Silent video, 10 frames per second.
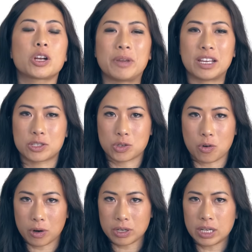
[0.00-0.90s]
are being
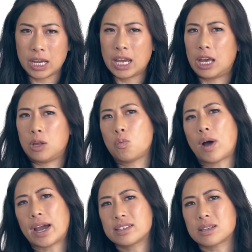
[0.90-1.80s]
scored and
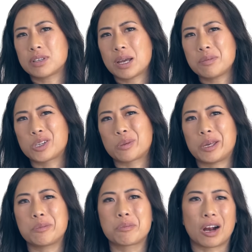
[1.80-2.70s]
why sometimes you're
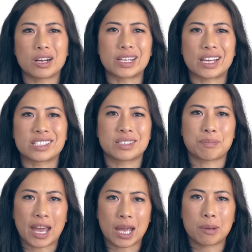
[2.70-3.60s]
being marked as
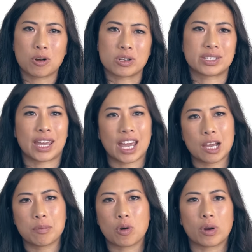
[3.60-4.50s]
spam or
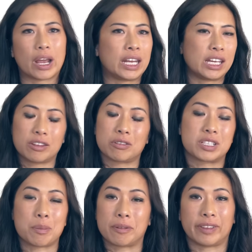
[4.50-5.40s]
scam or any other
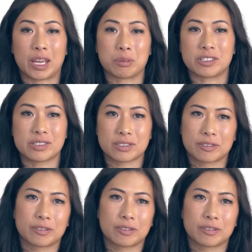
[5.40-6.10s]
type of labels.